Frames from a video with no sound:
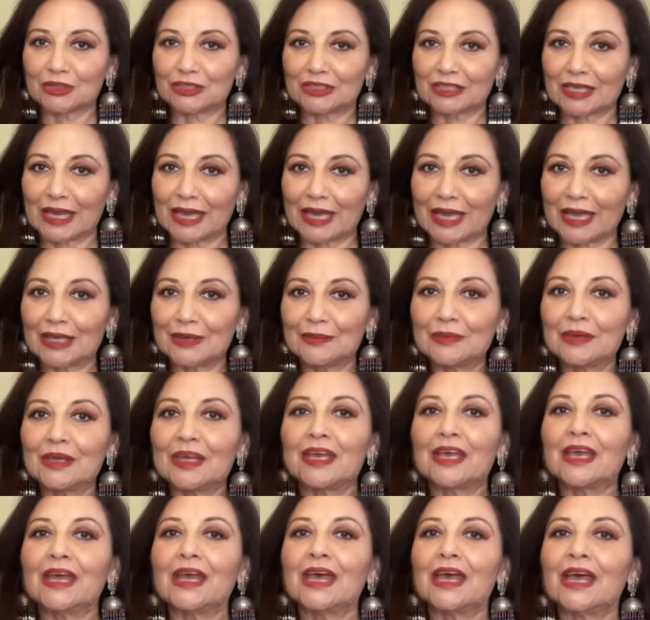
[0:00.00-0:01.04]
Time,
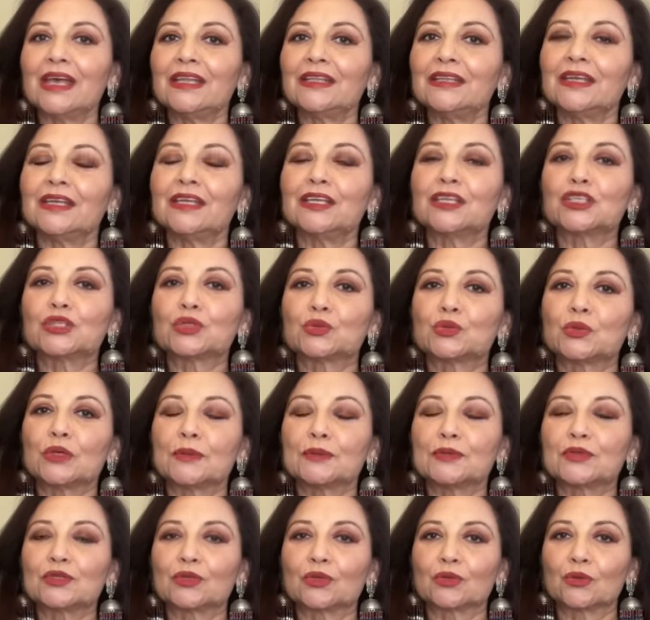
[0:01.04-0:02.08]
and then it
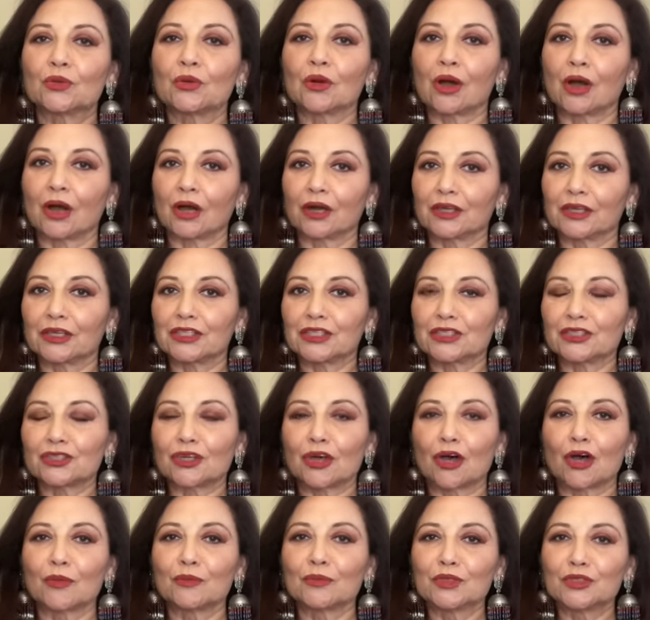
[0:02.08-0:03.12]
sweeps through
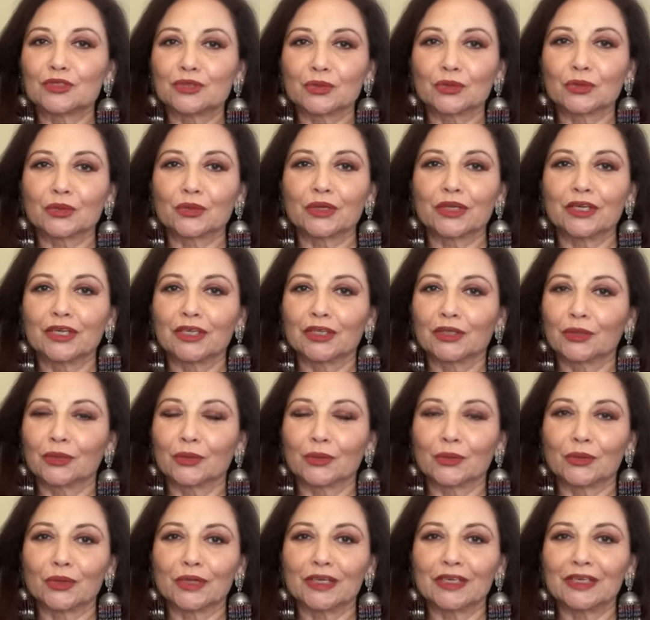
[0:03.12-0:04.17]
Arkansas, Missouri,
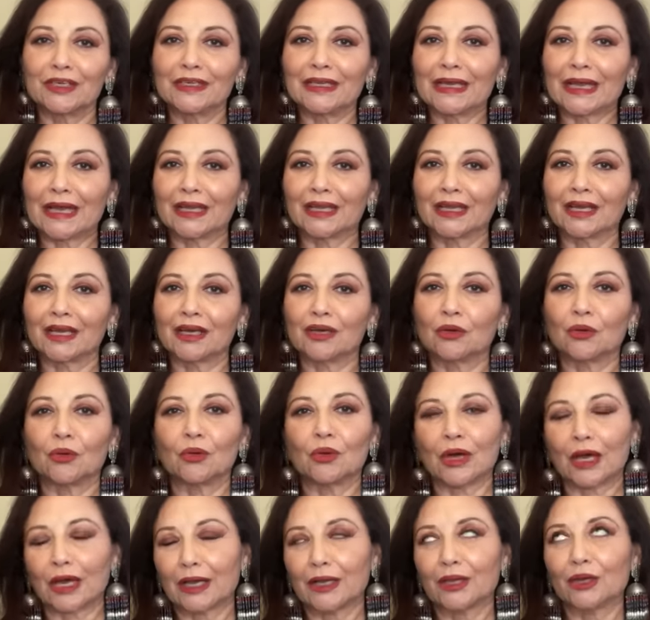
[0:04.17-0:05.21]
Illinois, Indiana,
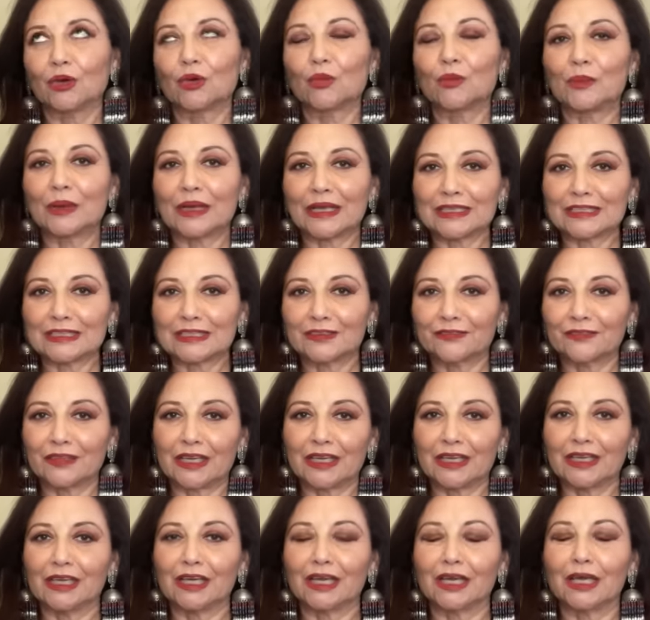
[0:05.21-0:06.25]
Ohio,
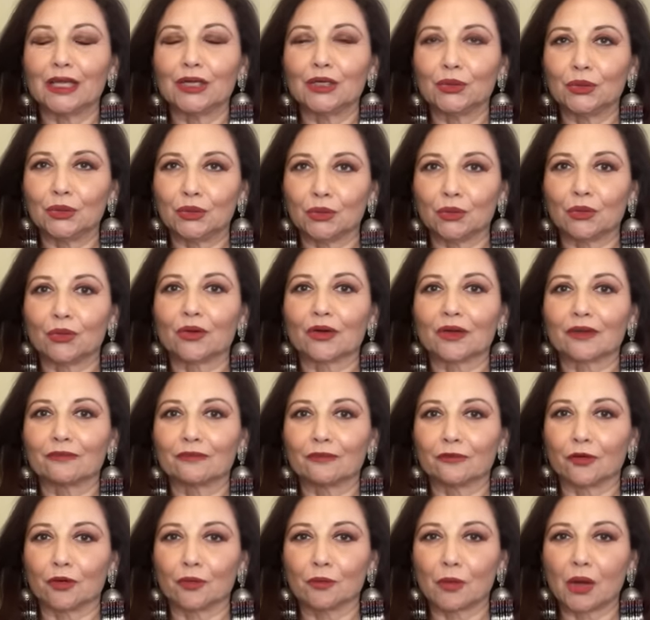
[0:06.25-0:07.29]
Pennsylvania, New York,
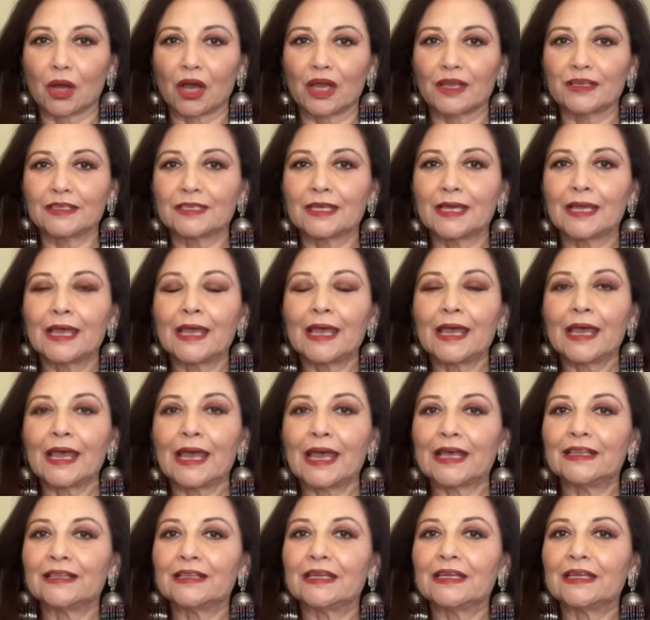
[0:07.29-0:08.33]
Vermont,
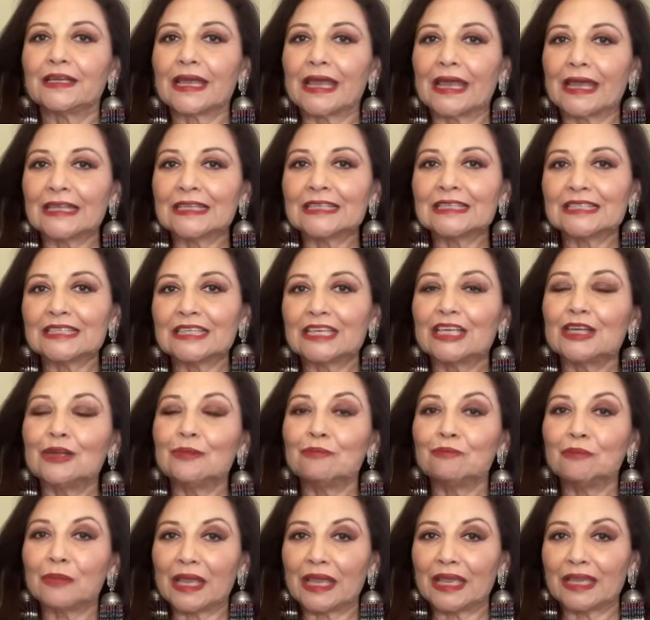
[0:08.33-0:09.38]
and then ends
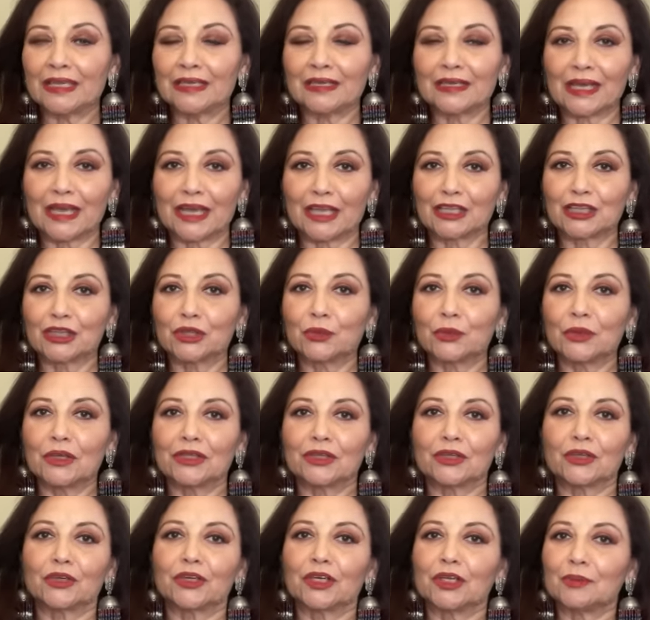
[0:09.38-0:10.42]
in Maine at
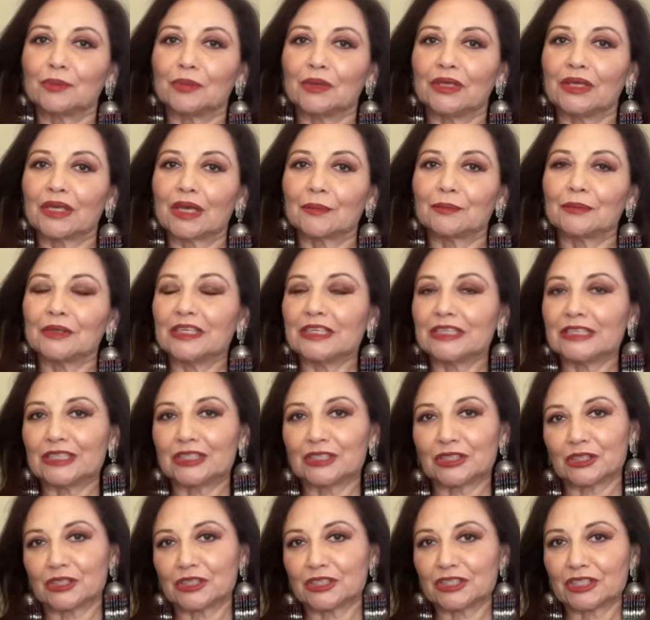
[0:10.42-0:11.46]
3:30 p.m.
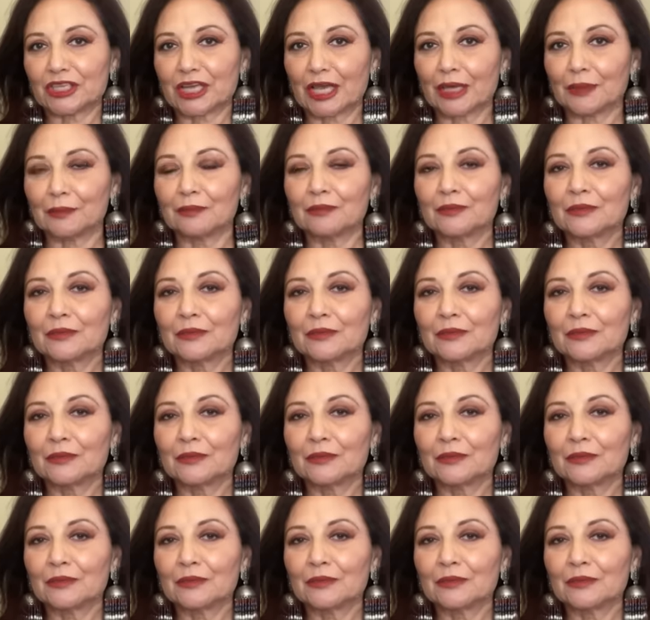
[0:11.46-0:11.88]
Eastern Time.